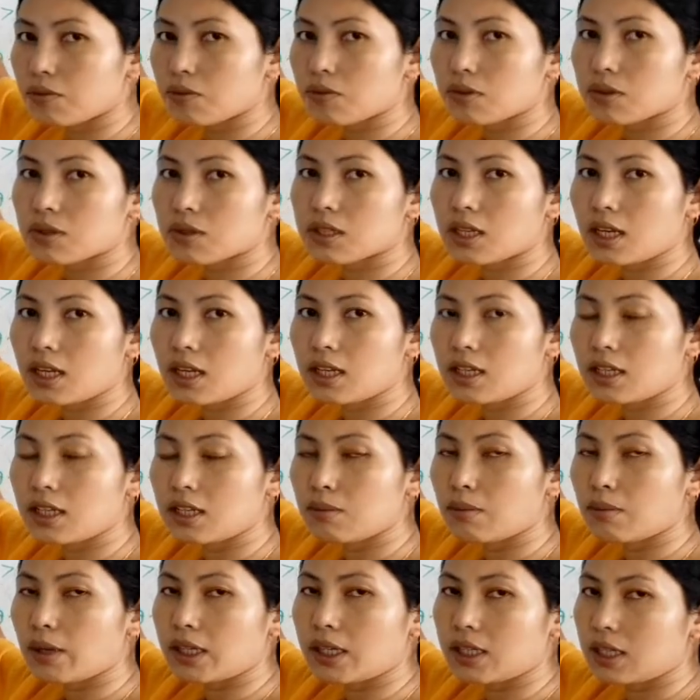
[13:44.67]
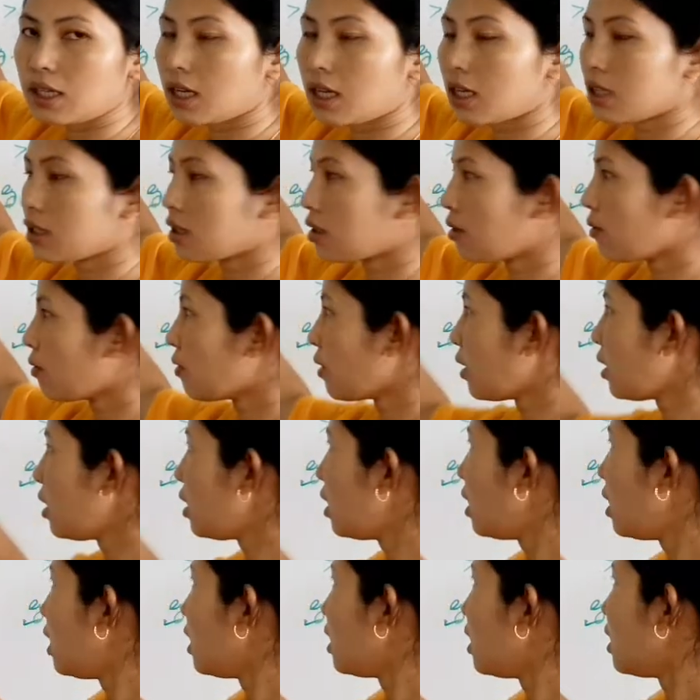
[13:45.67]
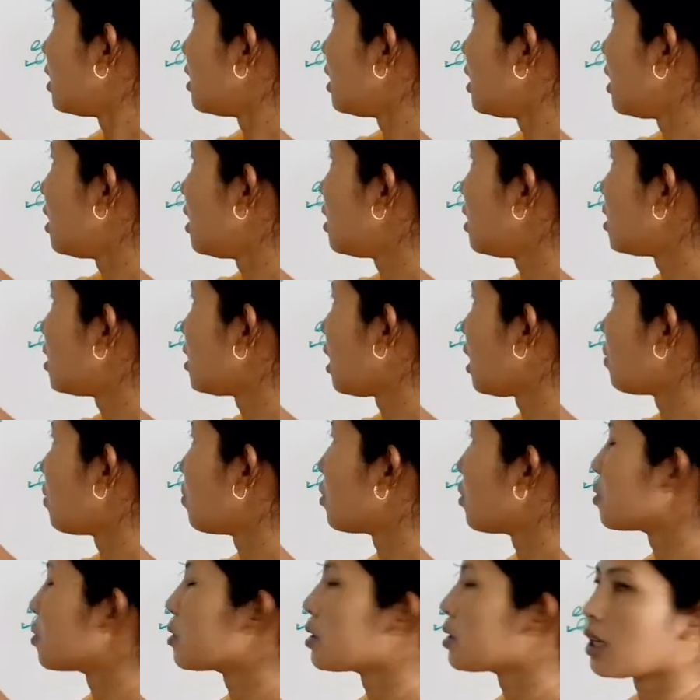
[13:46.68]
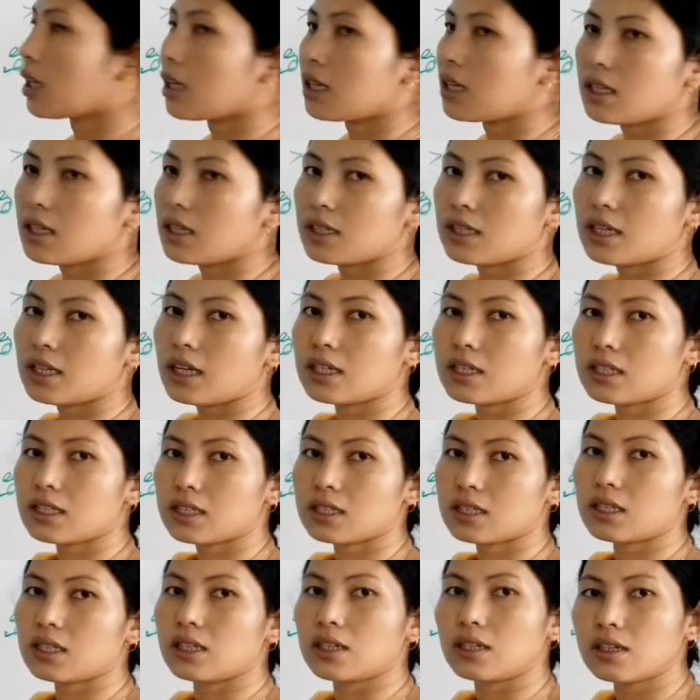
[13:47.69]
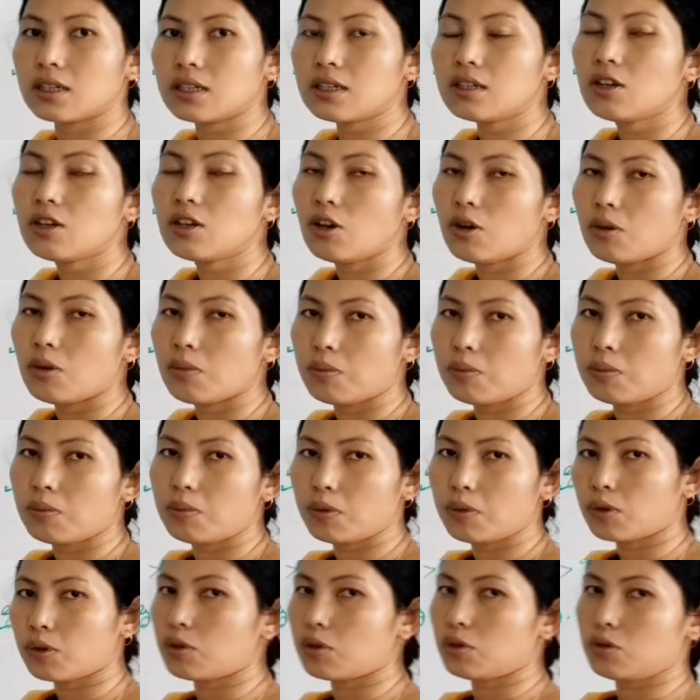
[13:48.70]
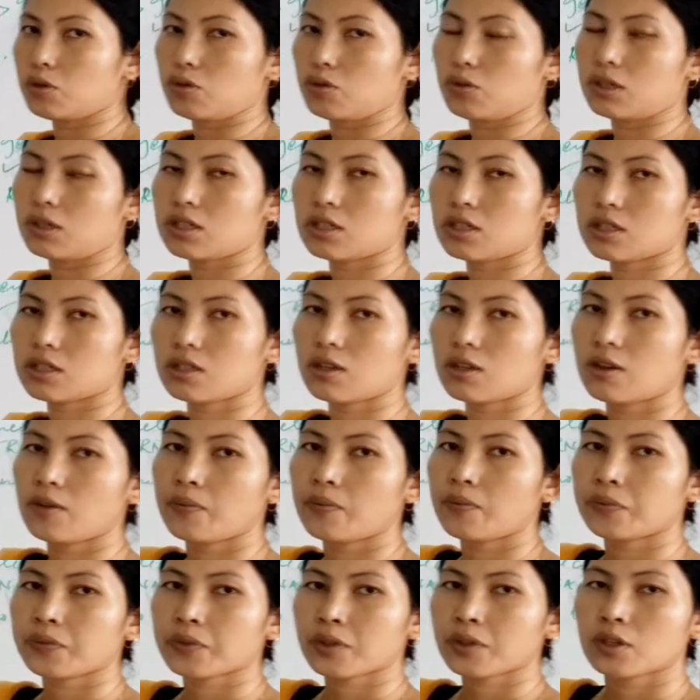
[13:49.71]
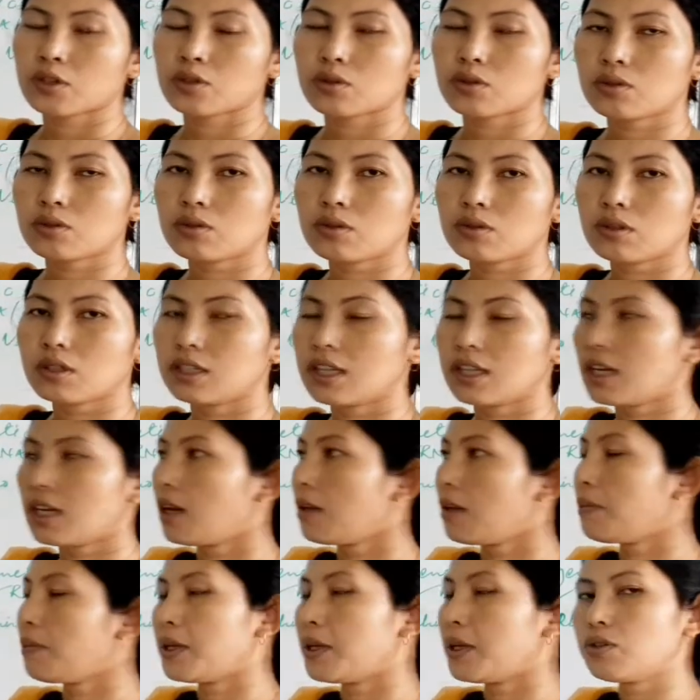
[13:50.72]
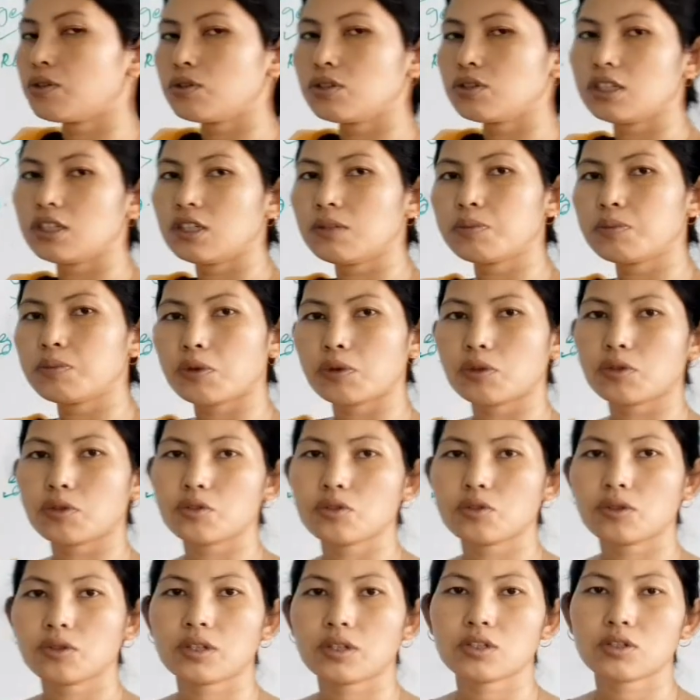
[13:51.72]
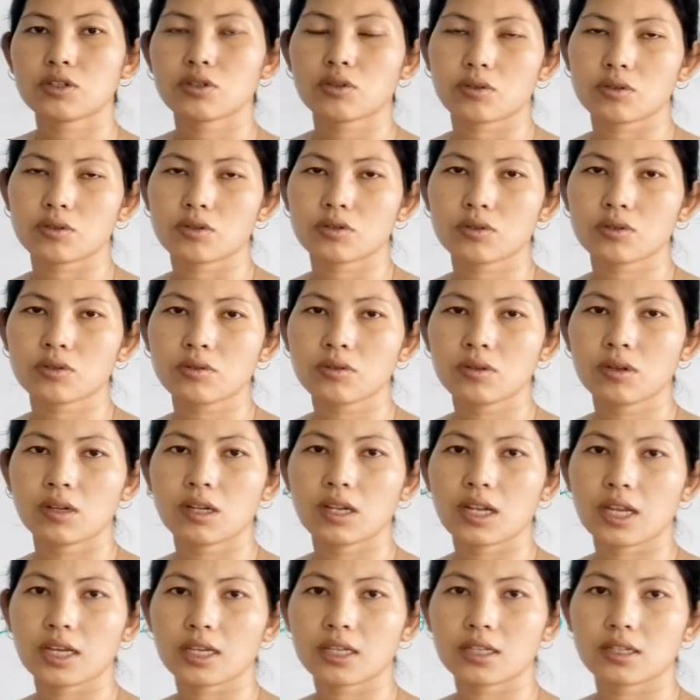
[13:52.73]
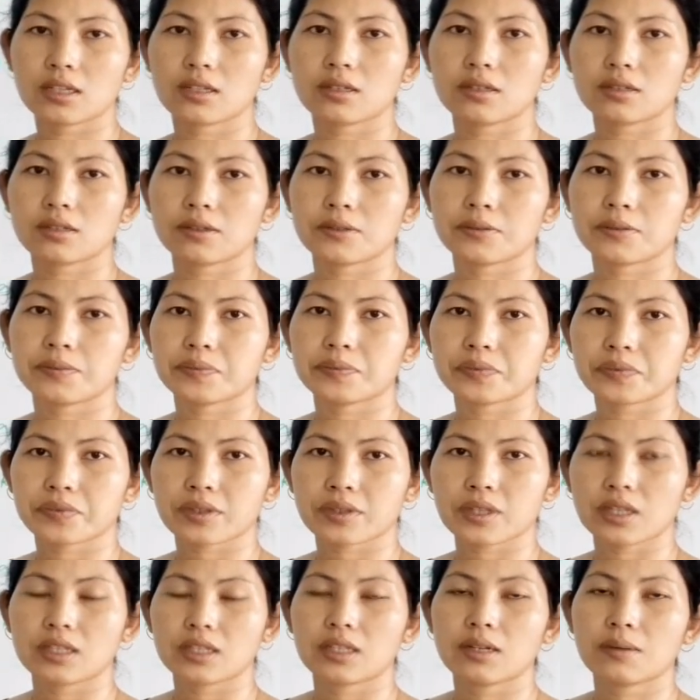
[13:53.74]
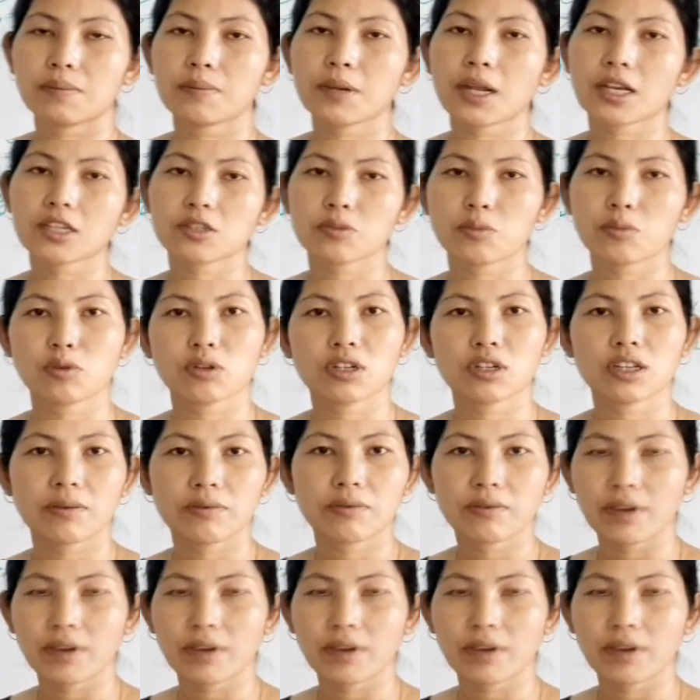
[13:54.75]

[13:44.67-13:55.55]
cell in bacteria is different than the type of cell that is in the protozoans. So there are pathogenic protozoans also, like the Plasmodium